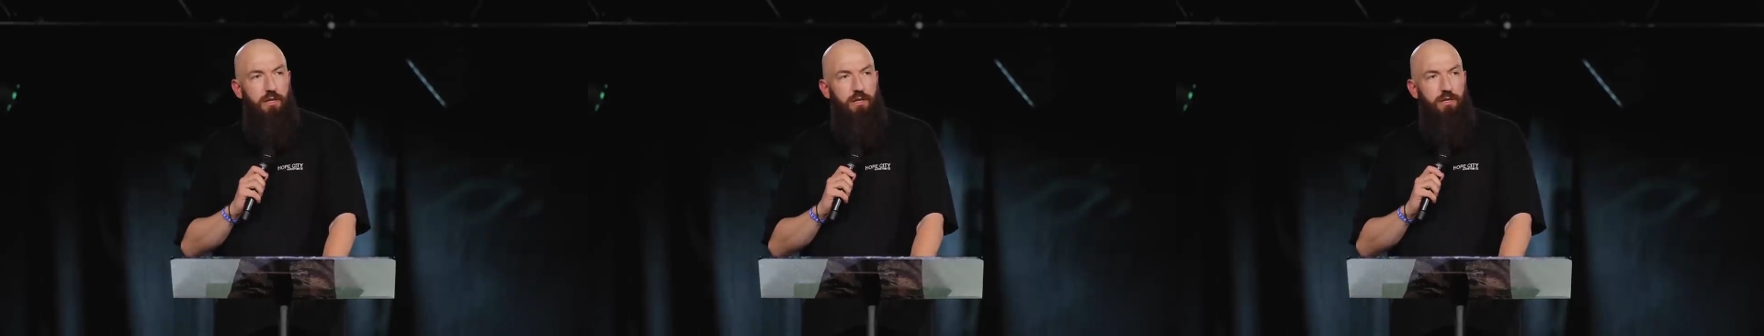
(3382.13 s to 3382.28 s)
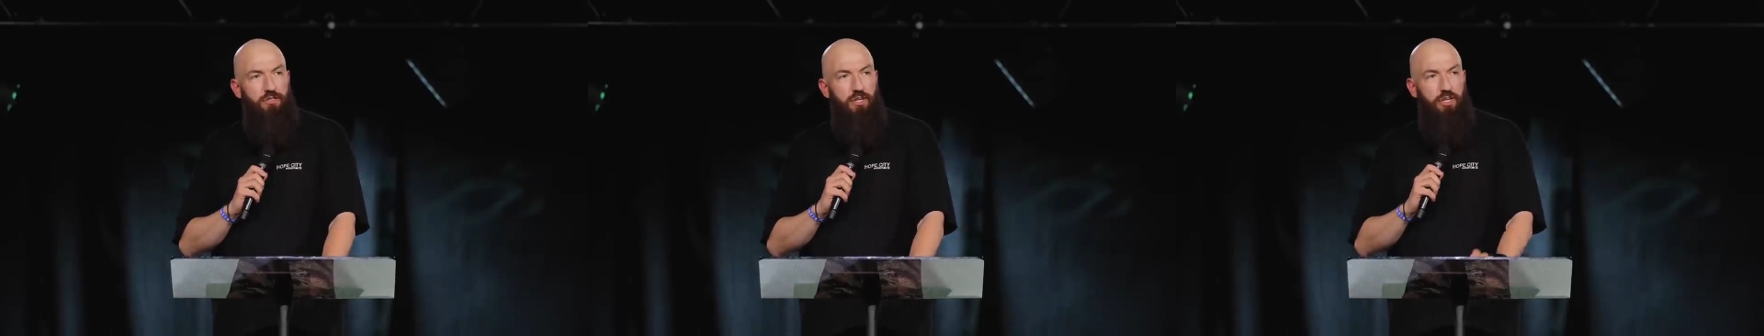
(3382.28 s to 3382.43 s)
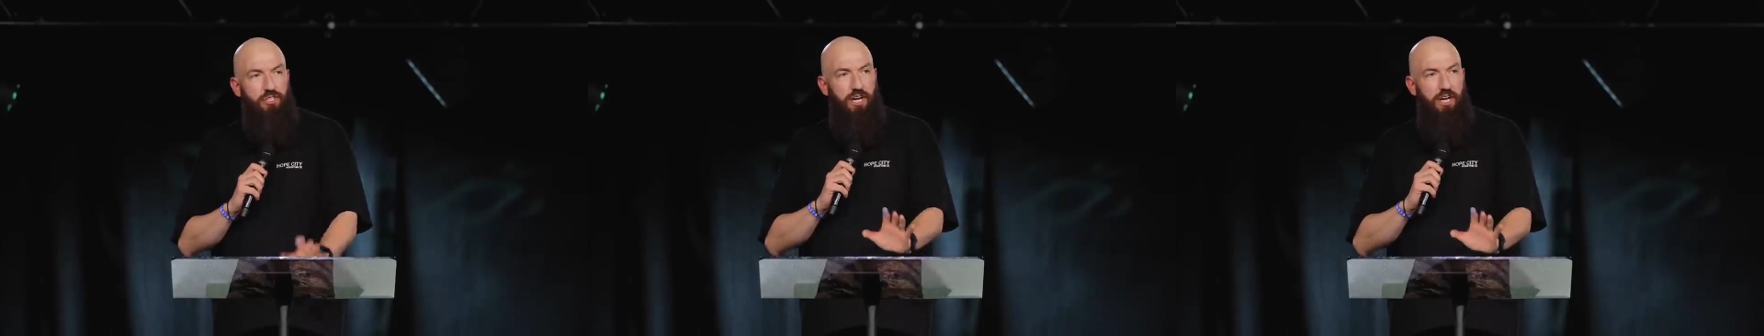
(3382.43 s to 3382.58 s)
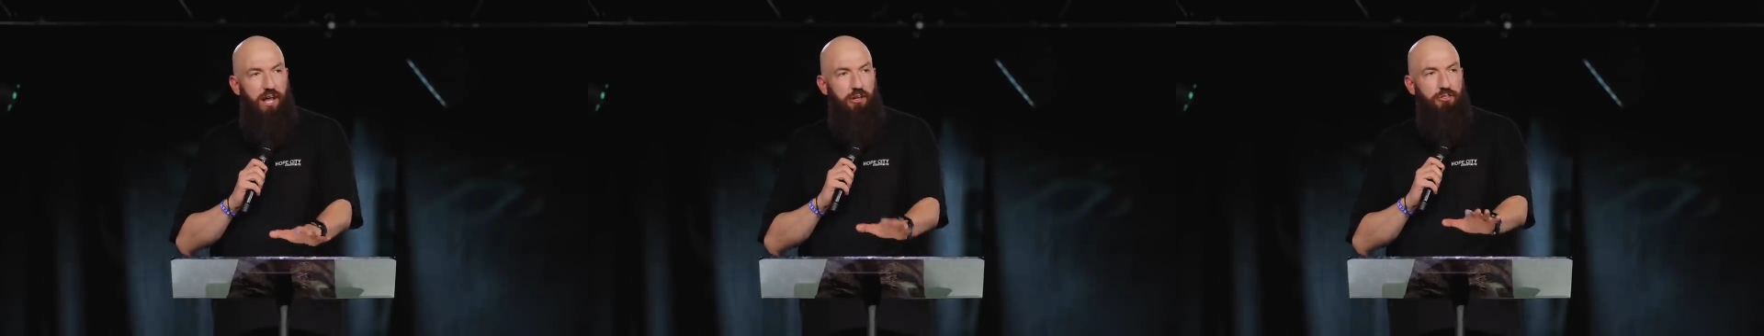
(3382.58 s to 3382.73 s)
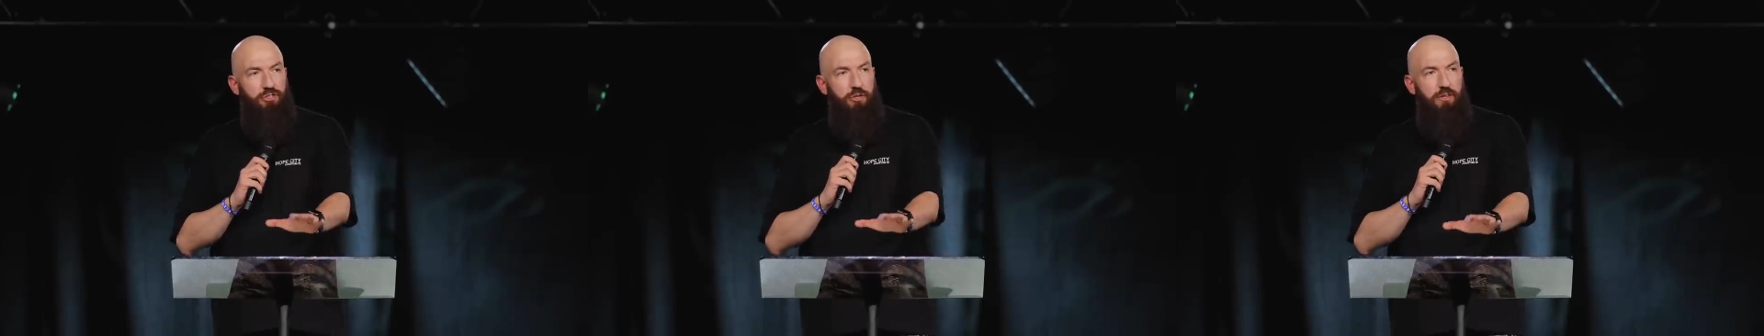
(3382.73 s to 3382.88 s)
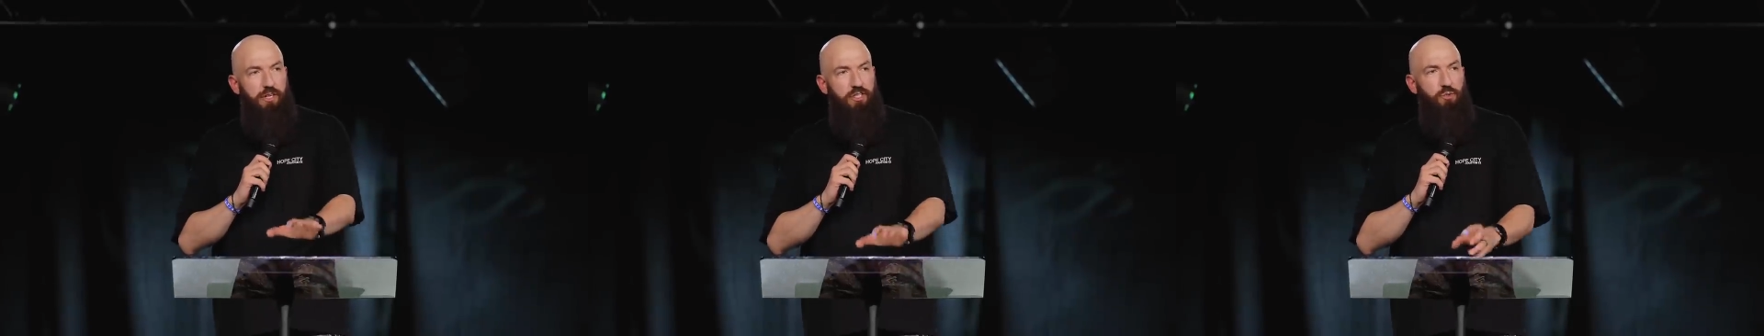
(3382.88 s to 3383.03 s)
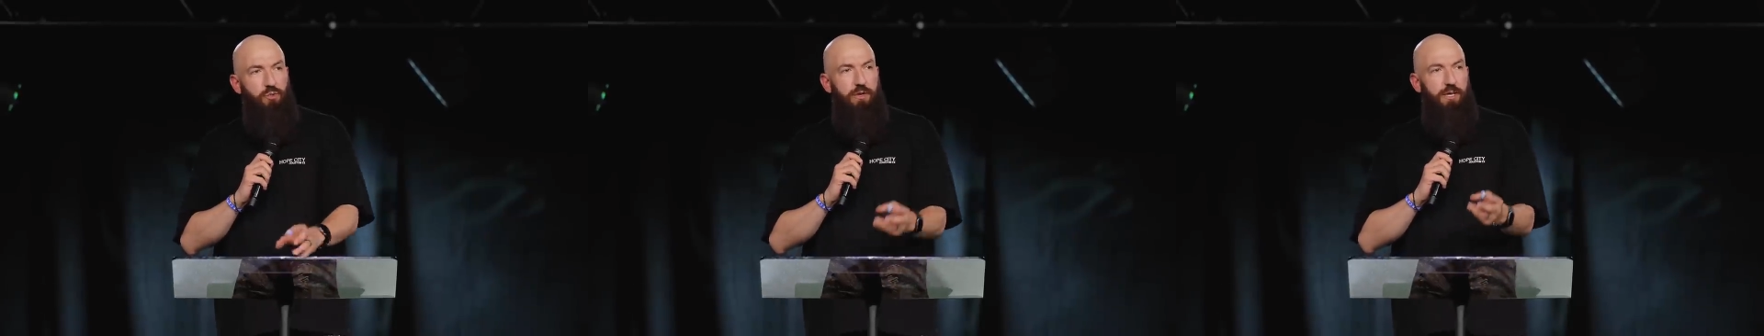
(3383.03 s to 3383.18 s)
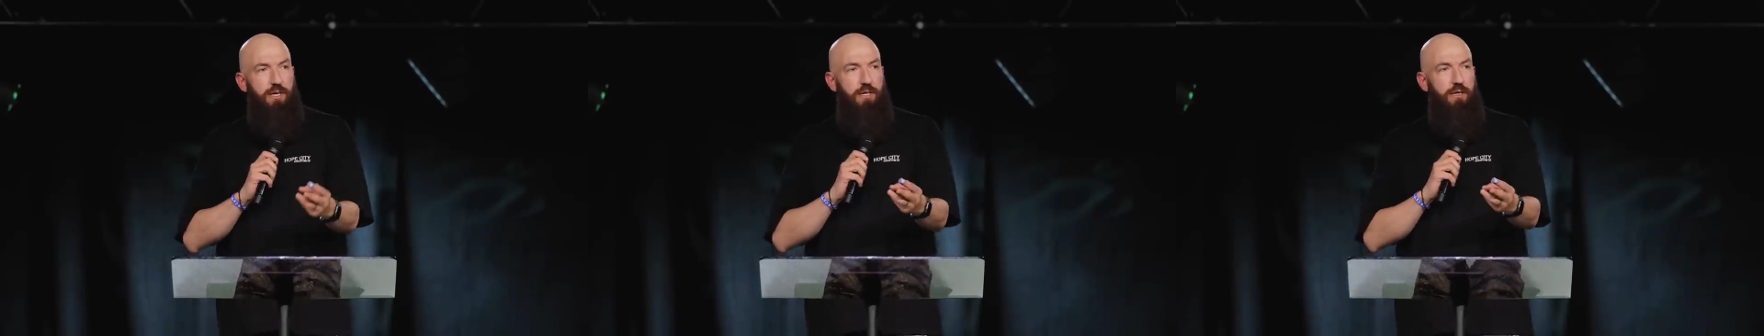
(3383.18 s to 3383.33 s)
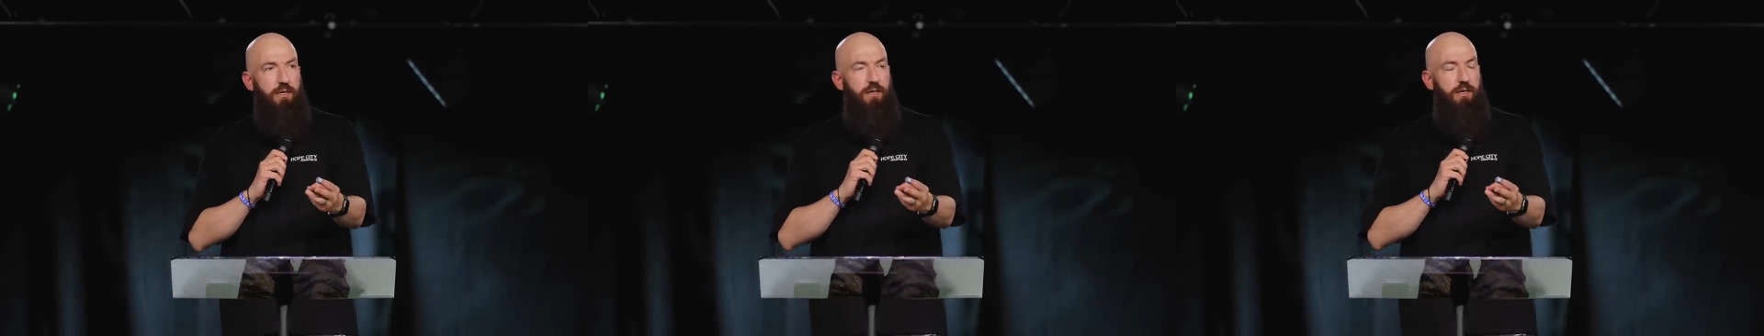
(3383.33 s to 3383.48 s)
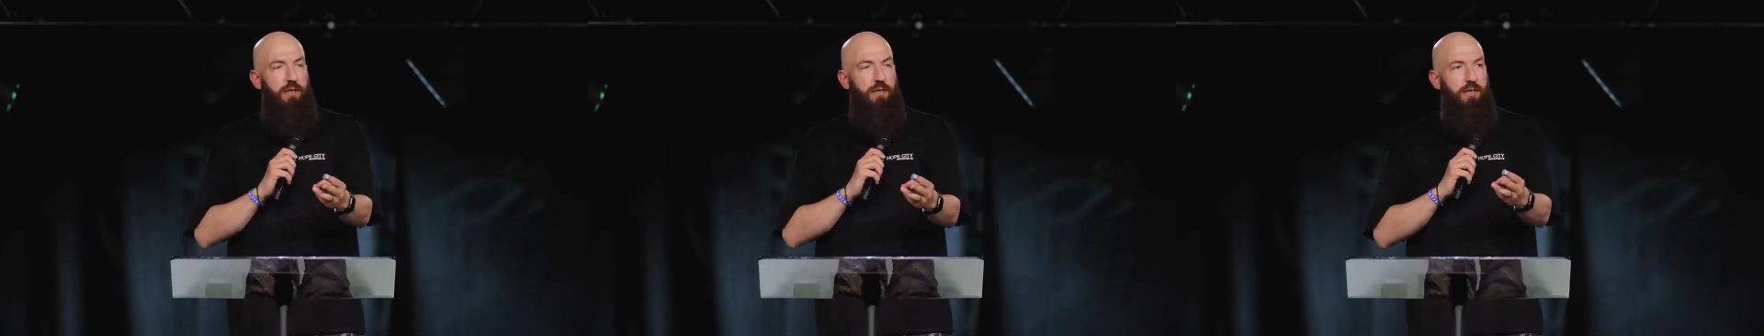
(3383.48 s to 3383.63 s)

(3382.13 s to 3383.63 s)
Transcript: So I challenge you this week